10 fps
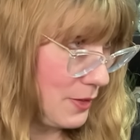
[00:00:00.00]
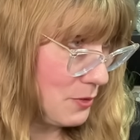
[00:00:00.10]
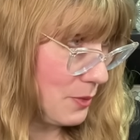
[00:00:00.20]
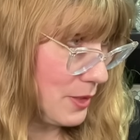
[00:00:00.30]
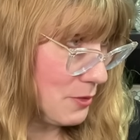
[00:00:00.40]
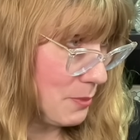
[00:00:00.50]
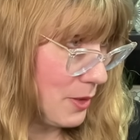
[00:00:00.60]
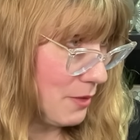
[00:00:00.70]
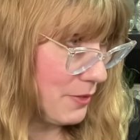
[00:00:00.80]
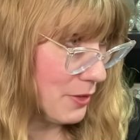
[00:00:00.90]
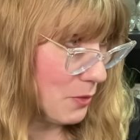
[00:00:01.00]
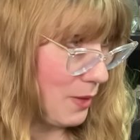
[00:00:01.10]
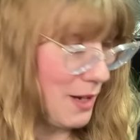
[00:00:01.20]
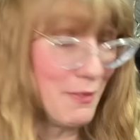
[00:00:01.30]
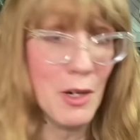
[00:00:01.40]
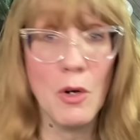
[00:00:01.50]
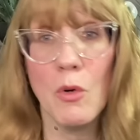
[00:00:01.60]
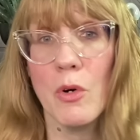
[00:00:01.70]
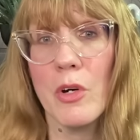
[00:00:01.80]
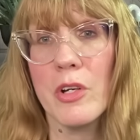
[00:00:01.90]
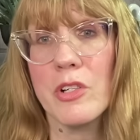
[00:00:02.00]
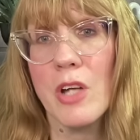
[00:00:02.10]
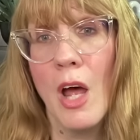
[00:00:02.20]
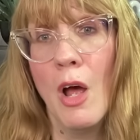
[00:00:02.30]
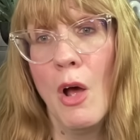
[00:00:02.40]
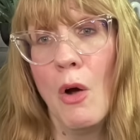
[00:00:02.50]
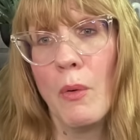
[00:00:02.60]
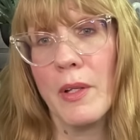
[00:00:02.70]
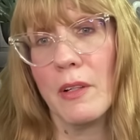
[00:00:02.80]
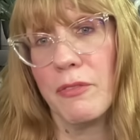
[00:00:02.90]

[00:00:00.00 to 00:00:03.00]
This one is more of your guava orange with a little